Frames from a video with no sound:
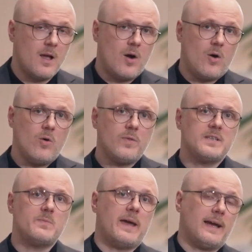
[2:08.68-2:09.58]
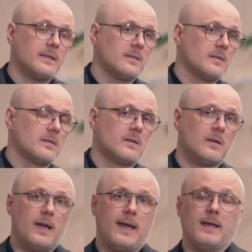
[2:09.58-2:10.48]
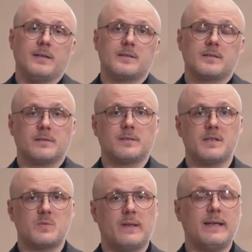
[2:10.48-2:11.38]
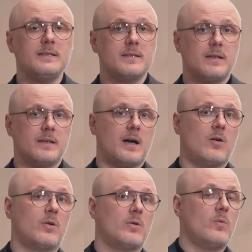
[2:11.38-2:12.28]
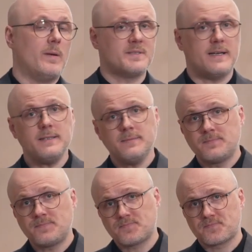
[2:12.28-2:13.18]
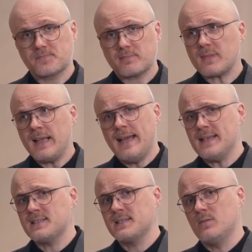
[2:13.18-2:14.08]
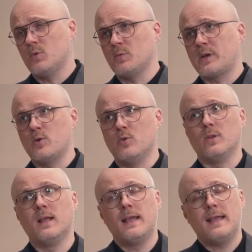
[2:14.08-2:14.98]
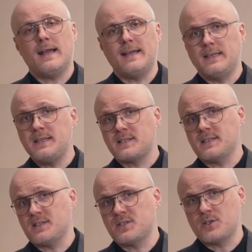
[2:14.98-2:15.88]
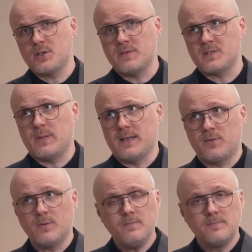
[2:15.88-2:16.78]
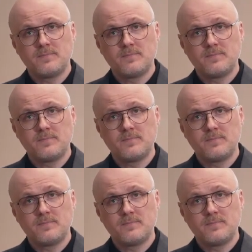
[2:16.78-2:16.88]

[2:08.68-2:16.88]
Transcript: All this packed and displayed in our website as what we call Analytics as a Service platform.